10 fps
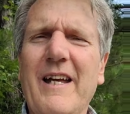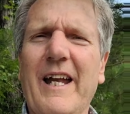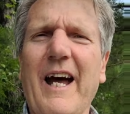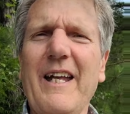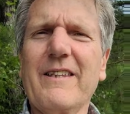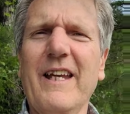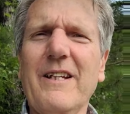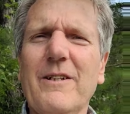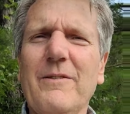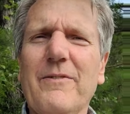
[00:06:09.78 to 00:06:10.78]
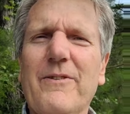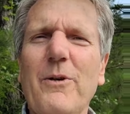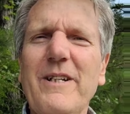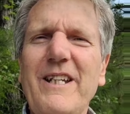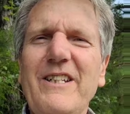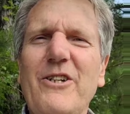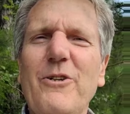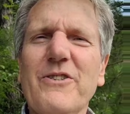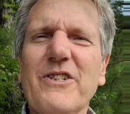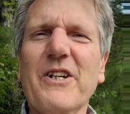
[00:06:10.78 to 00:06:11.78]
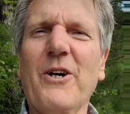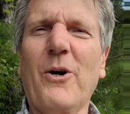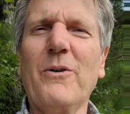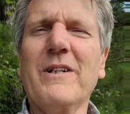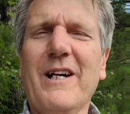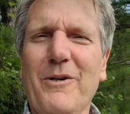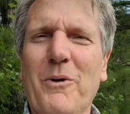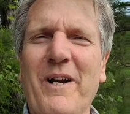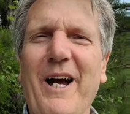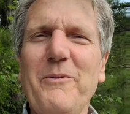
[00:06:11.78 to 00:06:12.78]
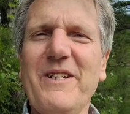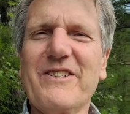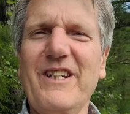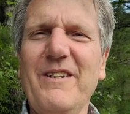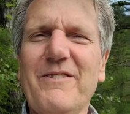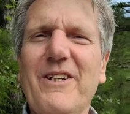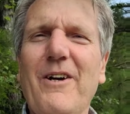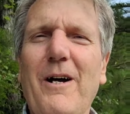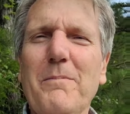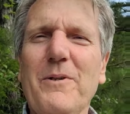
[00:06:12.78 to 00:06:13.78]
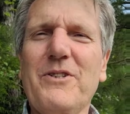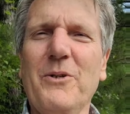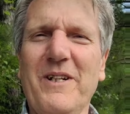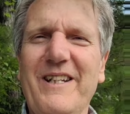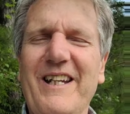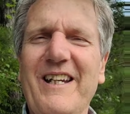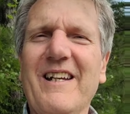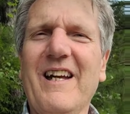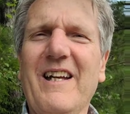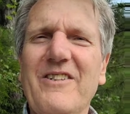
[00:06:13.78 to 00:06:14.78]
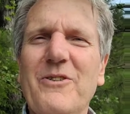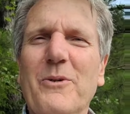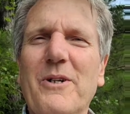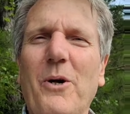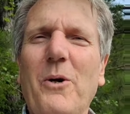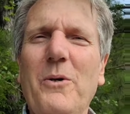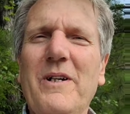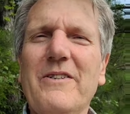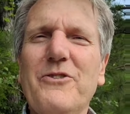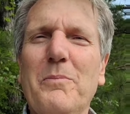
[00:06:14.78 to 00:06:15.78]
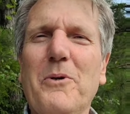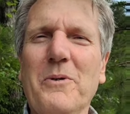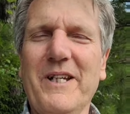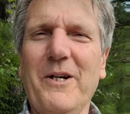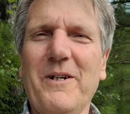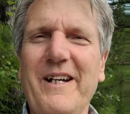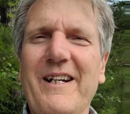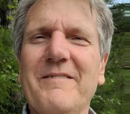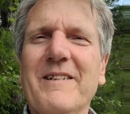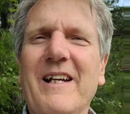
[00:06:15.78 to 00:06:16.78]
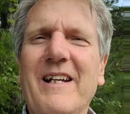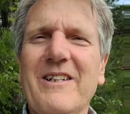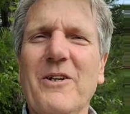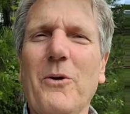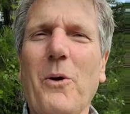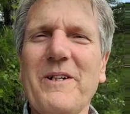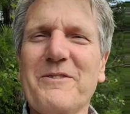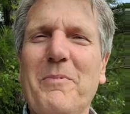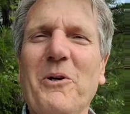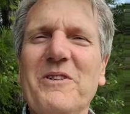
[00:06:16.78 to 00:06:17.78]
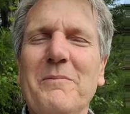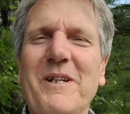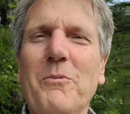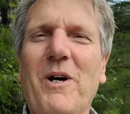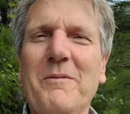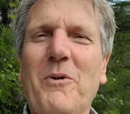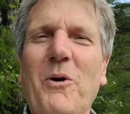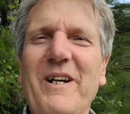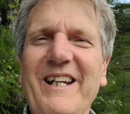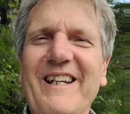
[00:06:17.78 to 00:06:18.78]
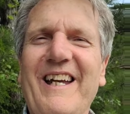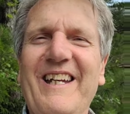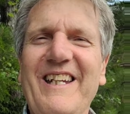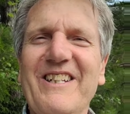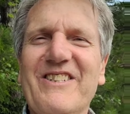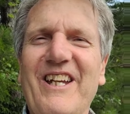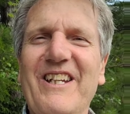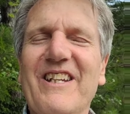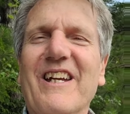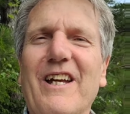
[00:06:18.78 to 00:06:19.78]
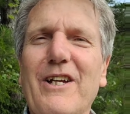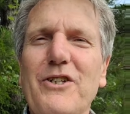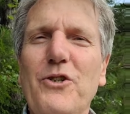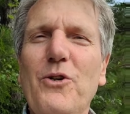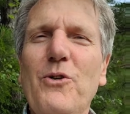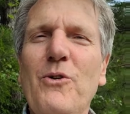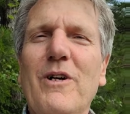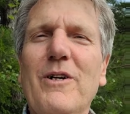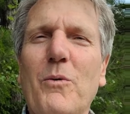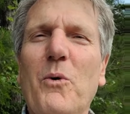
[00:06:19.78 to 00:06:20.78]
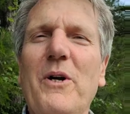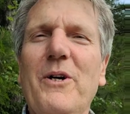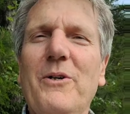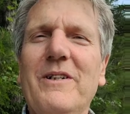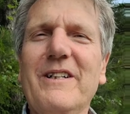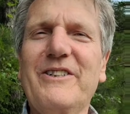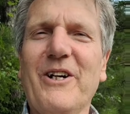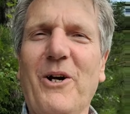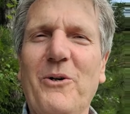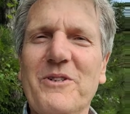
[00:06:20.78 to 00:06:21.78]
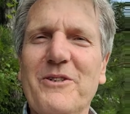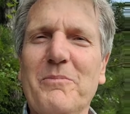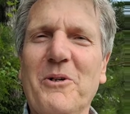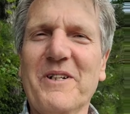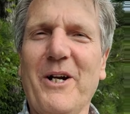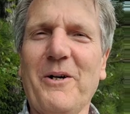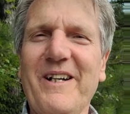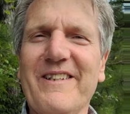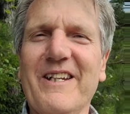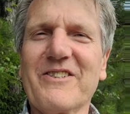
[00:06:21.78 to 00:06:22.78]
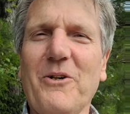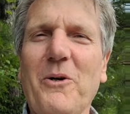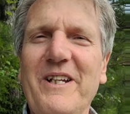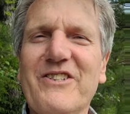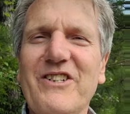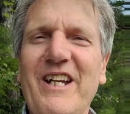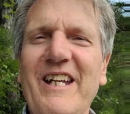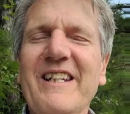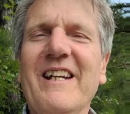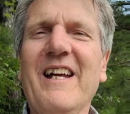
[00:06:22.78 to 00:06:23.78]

And I think of 30 years ago when I received the opportunity to go to Bulgaria the Lord spoke to me one morning and he said, you will go to Bulgaria. That's all he said,